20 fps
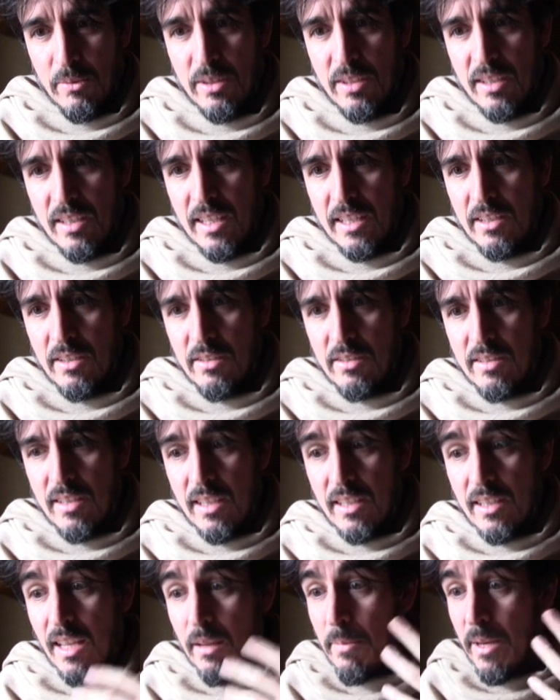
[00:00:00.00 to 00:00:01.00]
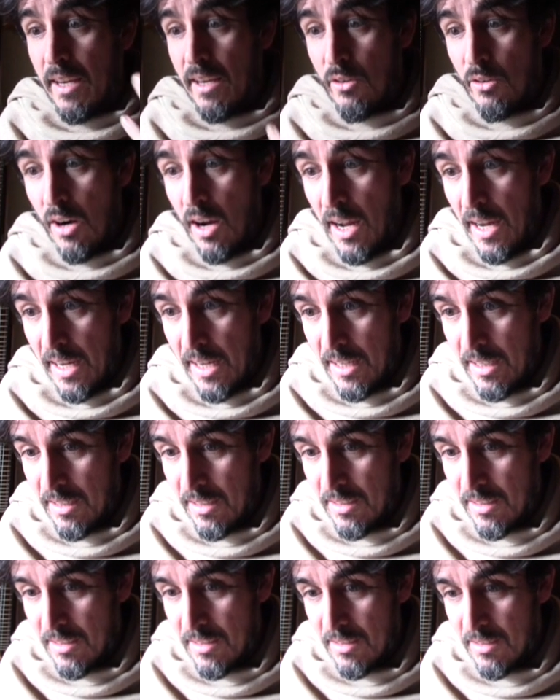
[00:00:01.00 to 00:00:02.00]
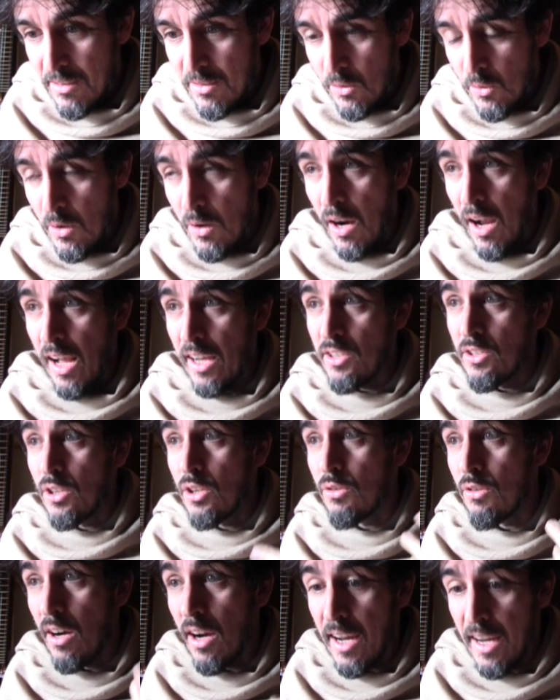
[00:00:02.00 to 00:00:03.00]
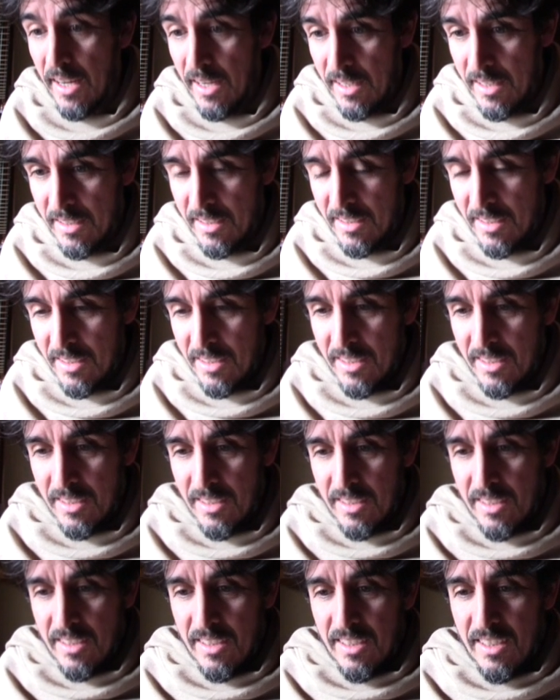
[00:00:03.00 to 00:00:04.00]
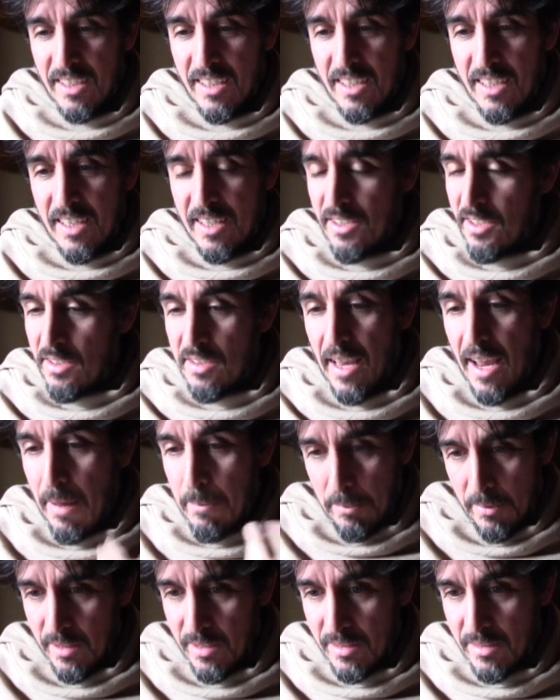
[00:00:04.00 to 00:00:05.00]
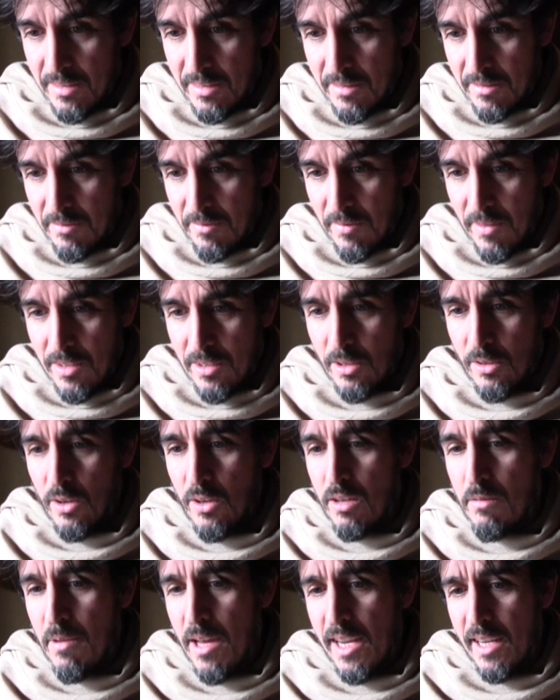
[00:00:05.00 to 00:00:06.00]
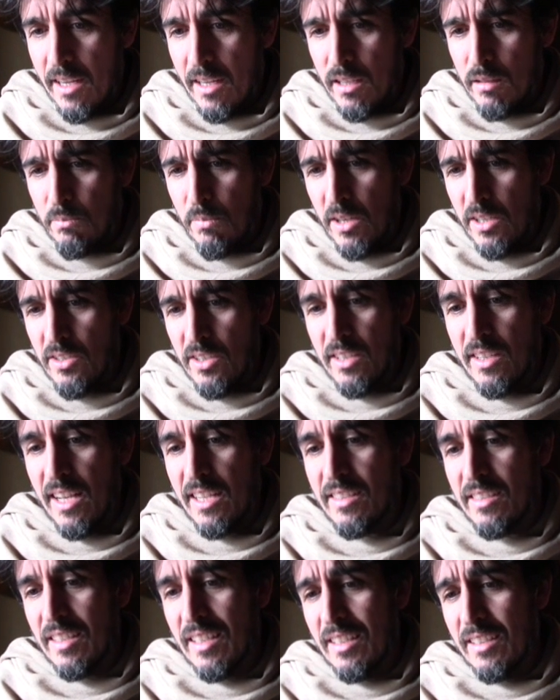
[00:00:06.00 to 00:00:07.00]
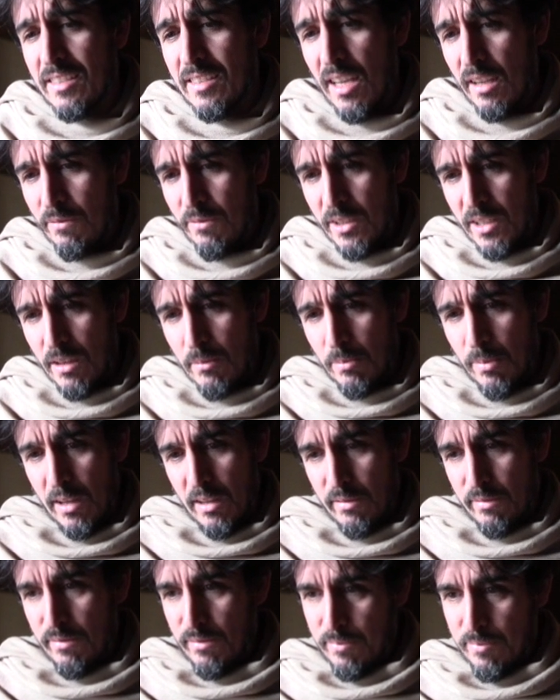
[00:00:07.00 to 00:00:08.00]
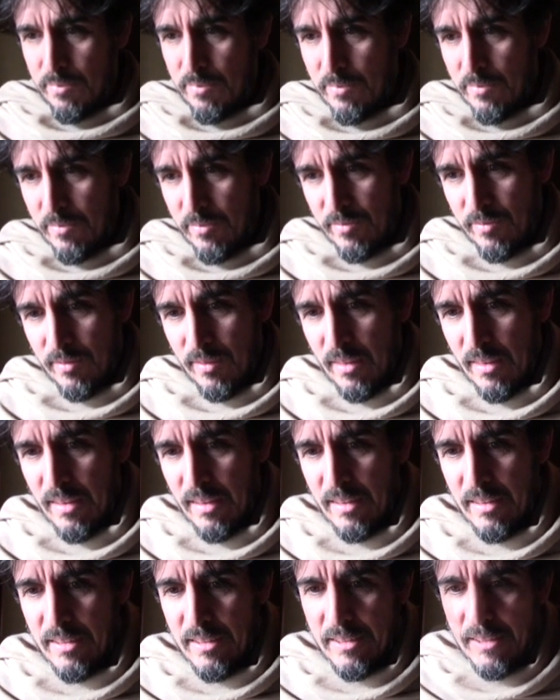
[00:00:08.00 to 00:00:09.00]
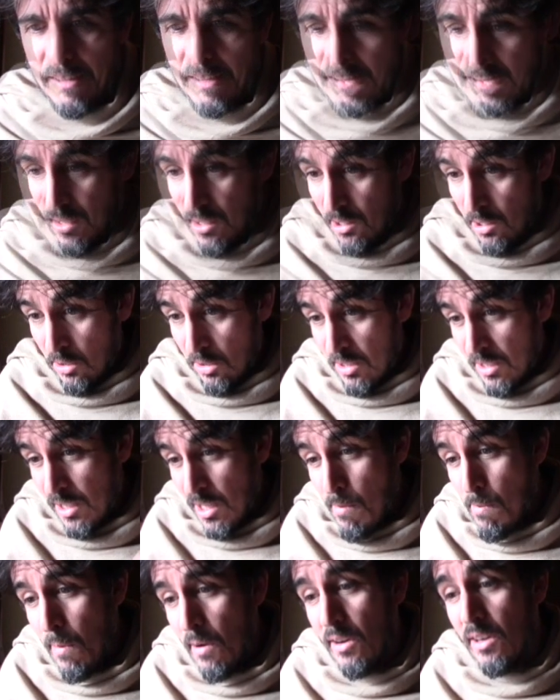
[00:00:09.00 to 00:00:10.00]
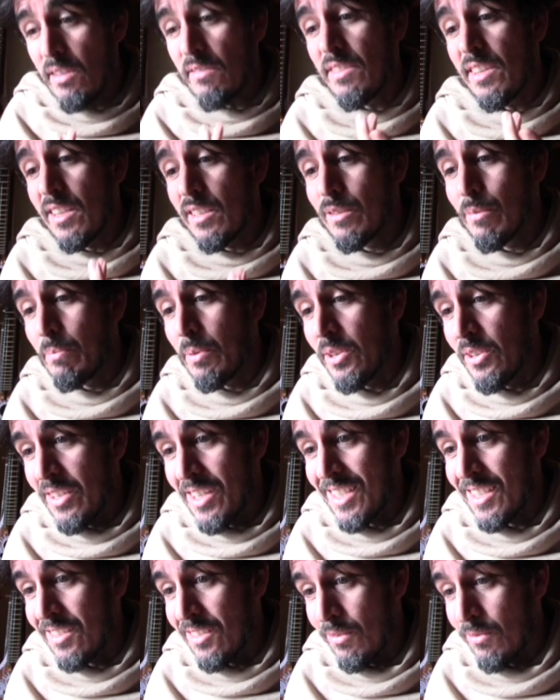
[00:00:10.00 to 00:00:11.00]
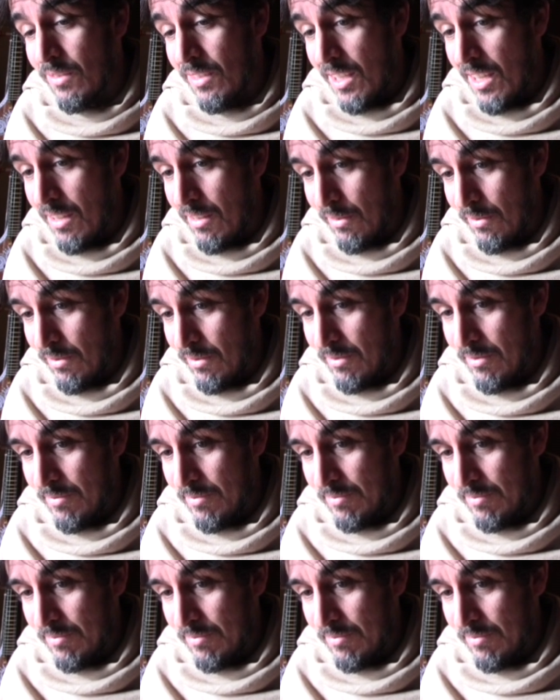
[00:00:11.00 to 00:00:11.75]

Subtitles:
wasn't like you said, let me cry, or I should cry. It just happens. It's an automatic expression. That's a Sattvika Bhav. That's certainly part of the experience of love.